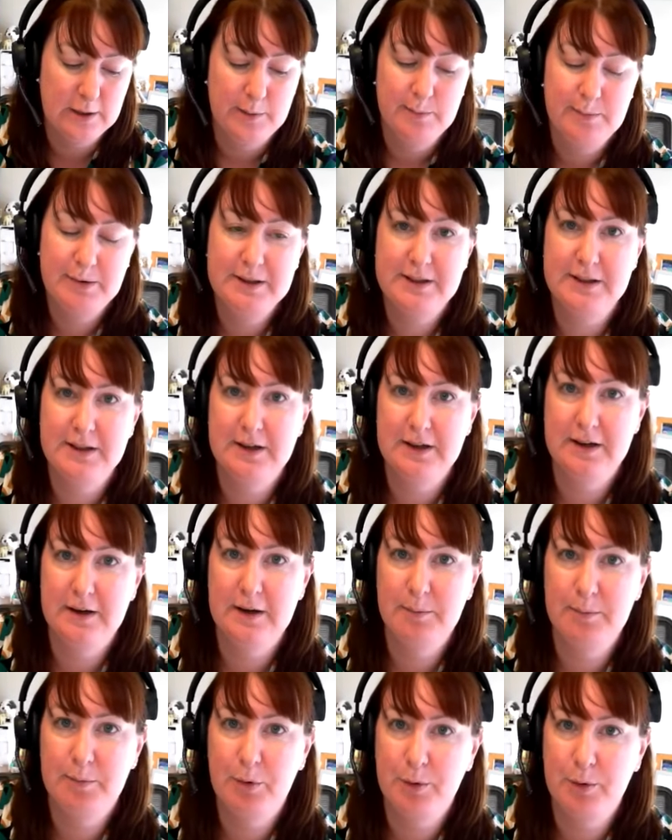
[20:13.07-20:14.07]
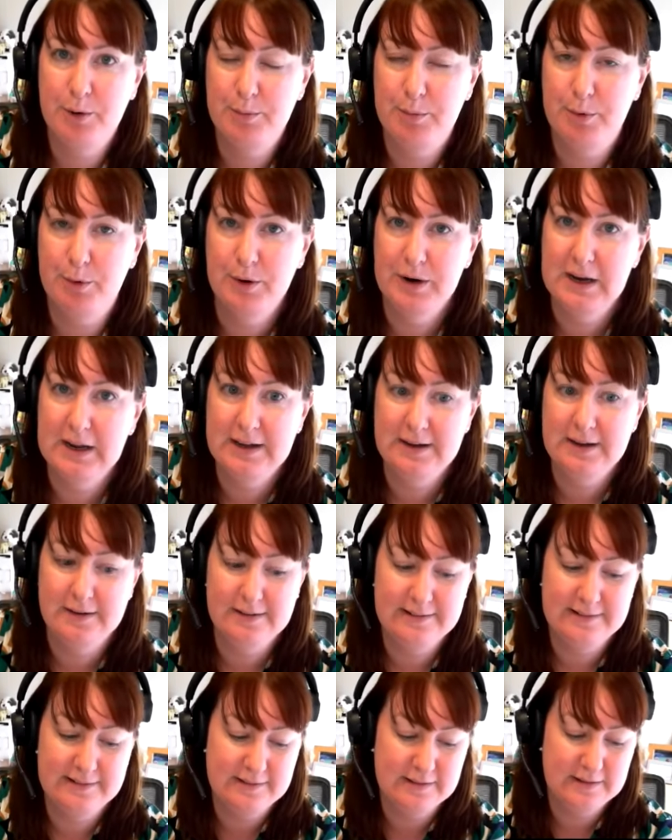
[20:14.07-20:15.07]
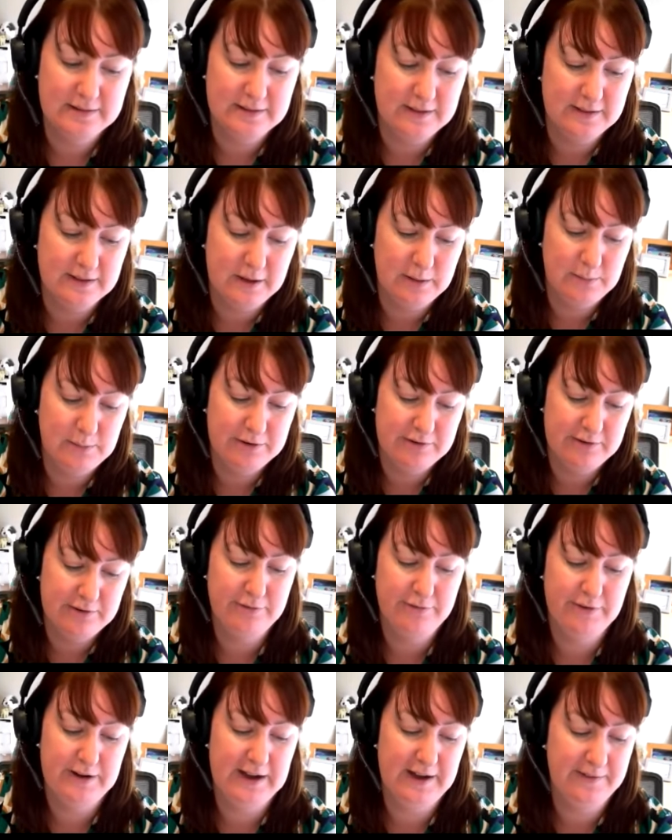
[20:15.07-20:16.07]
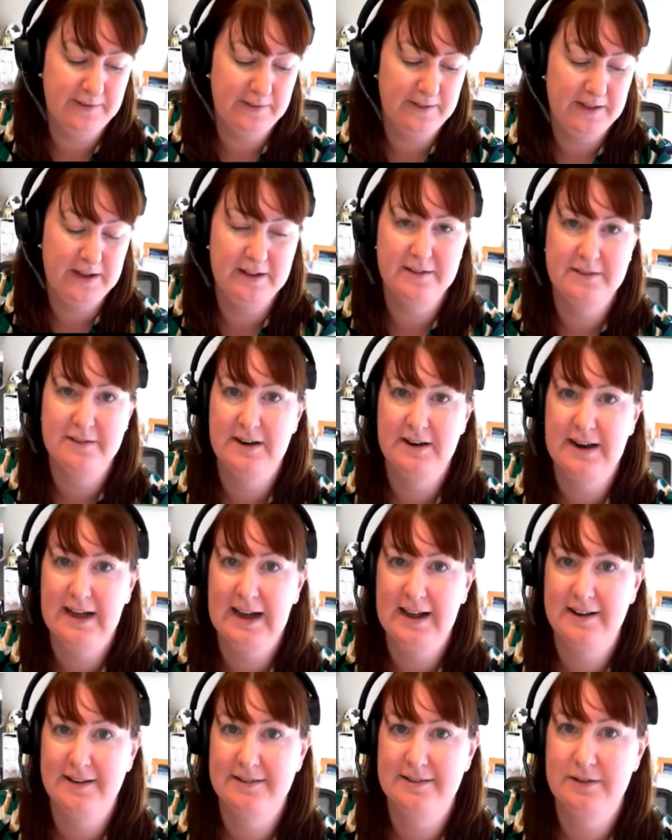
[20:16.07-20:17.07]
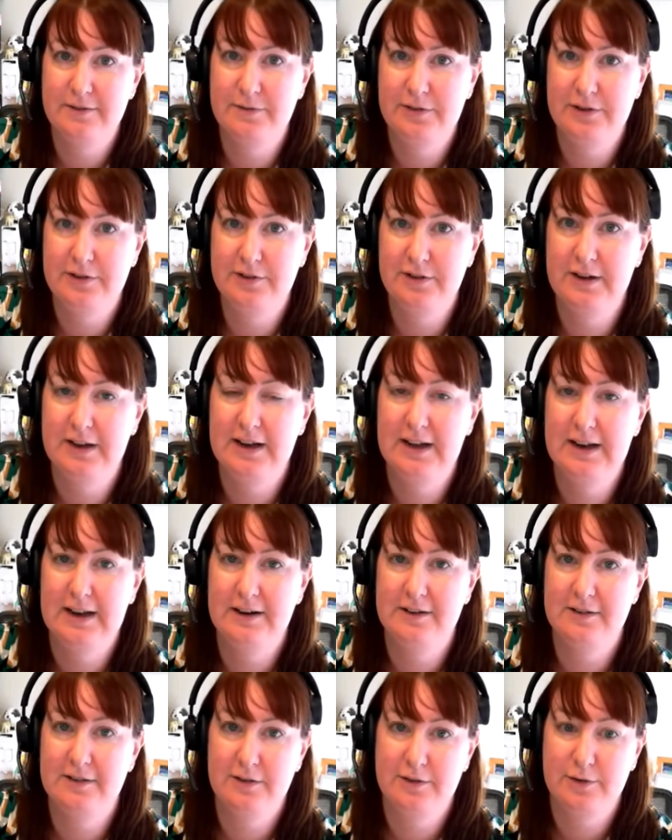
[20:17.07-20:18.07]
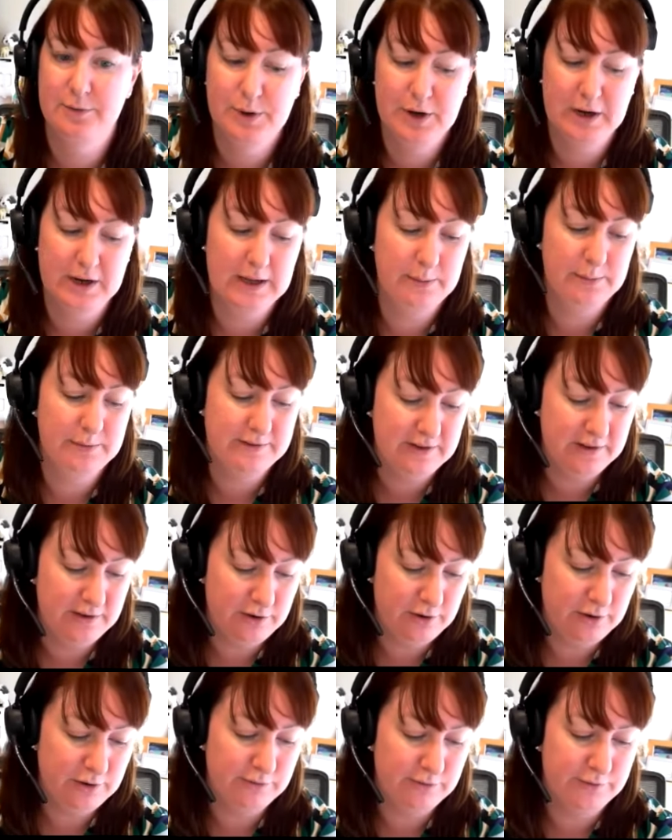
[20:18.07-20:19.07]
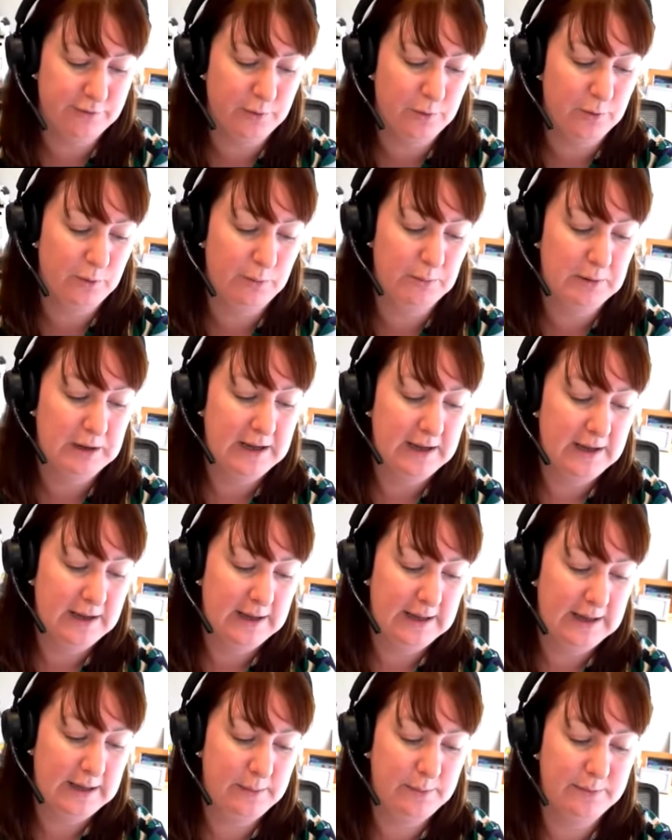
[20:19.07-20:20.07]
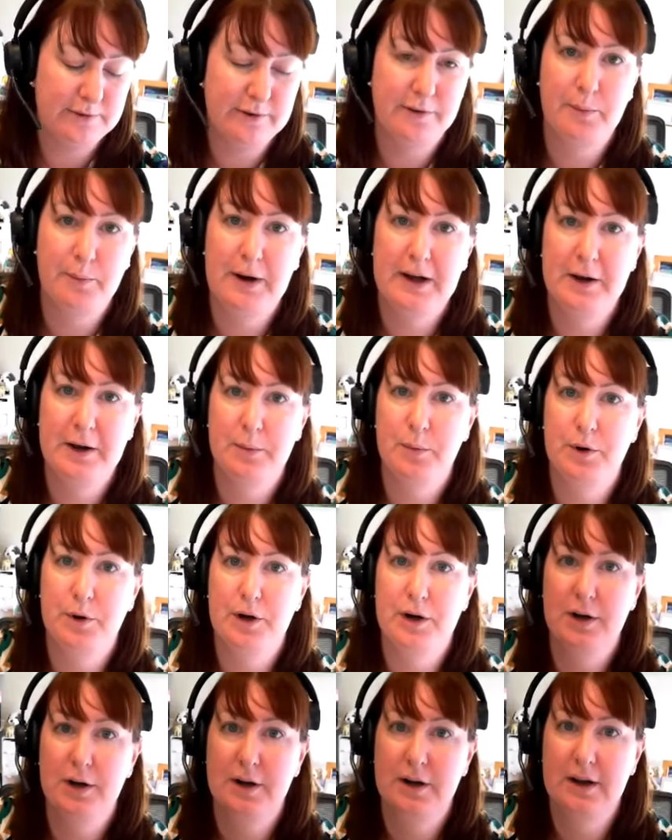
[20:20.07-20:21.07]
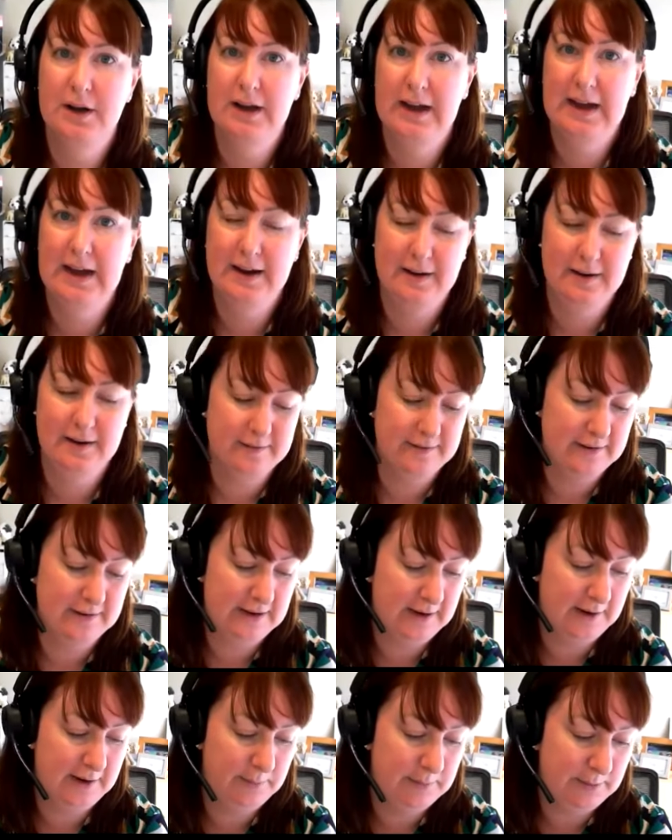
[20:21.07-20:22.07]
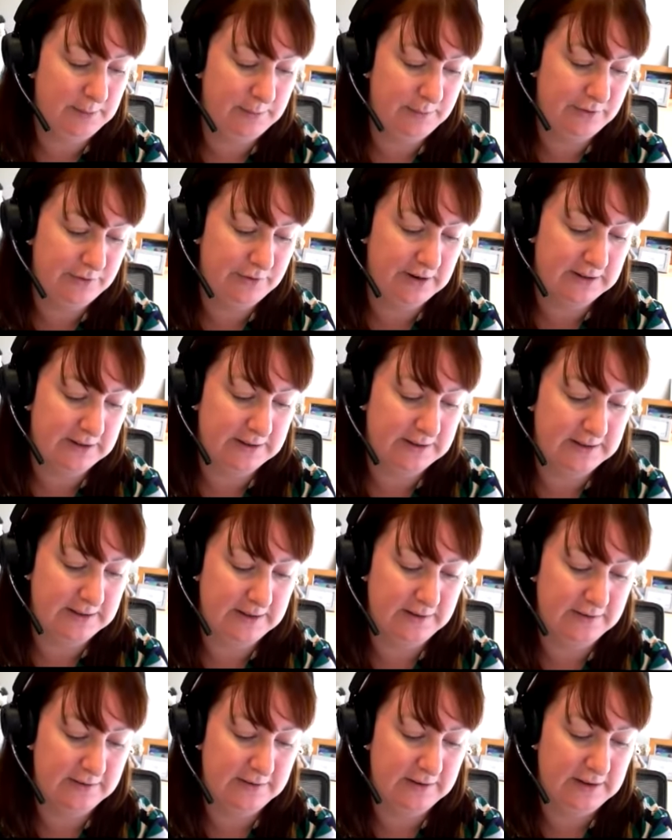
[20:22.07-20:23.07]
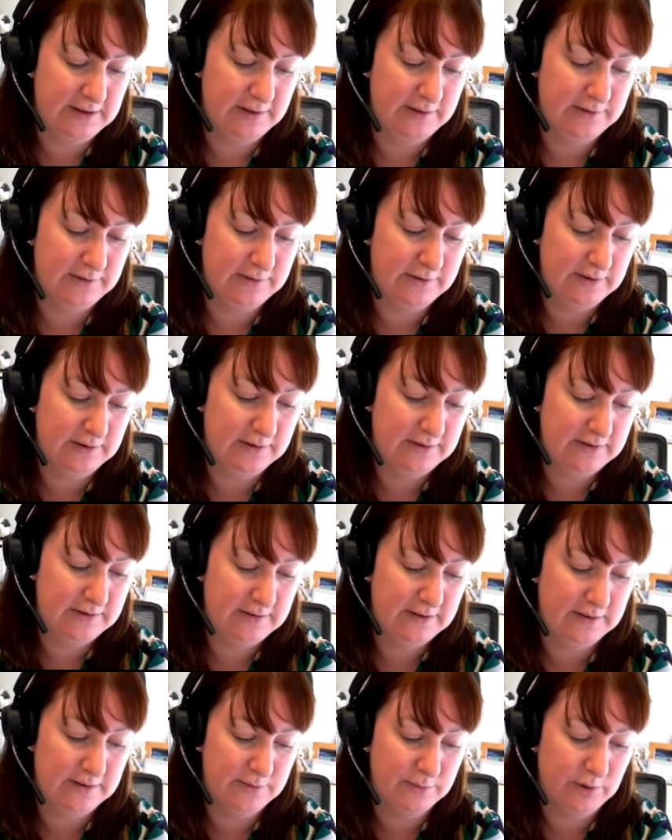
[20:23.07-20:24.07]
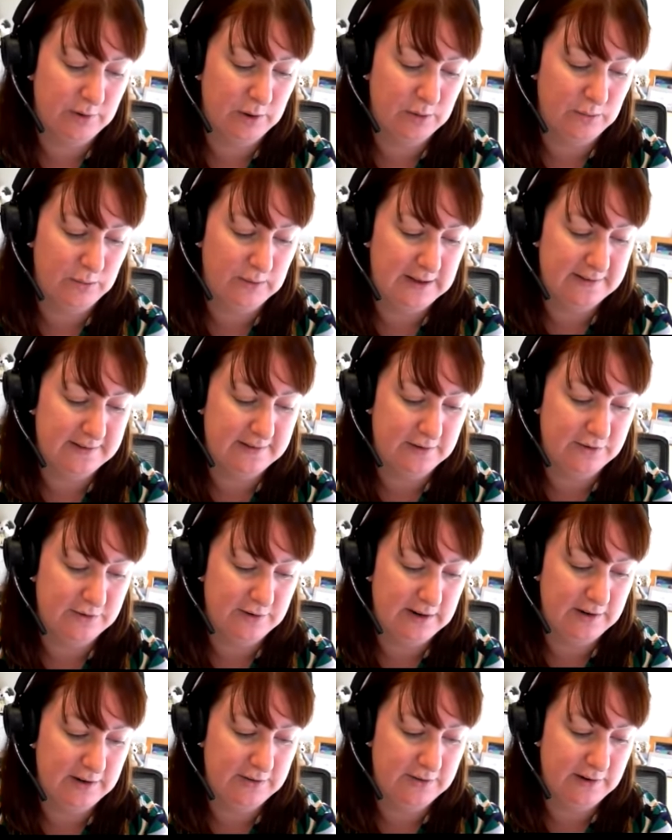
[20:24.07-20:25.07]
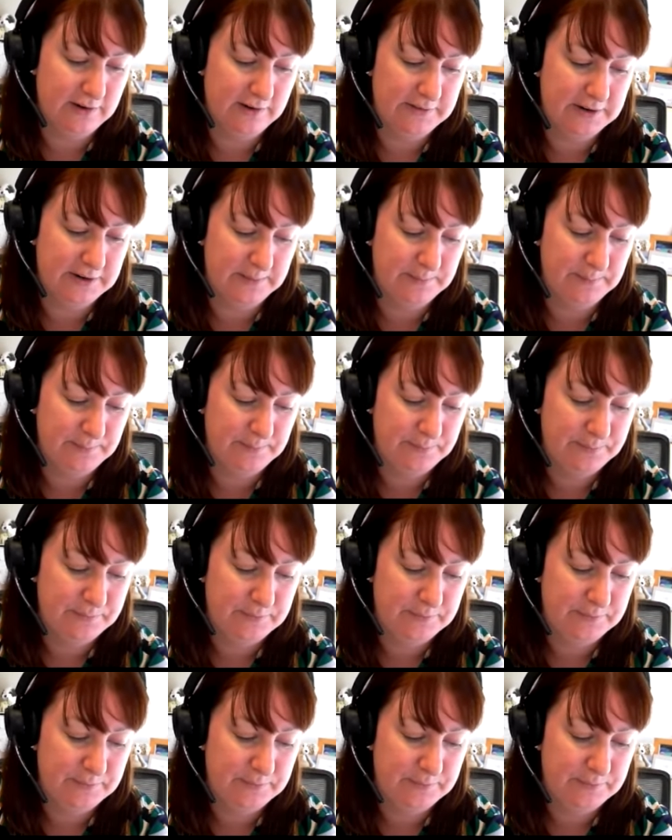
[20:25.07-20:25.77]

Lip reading: But the important point here is that the Commission found that the incident had a sufficient connection to work. He was in uniform, he was on the way to work, and it was directly linked to his role as a train driver.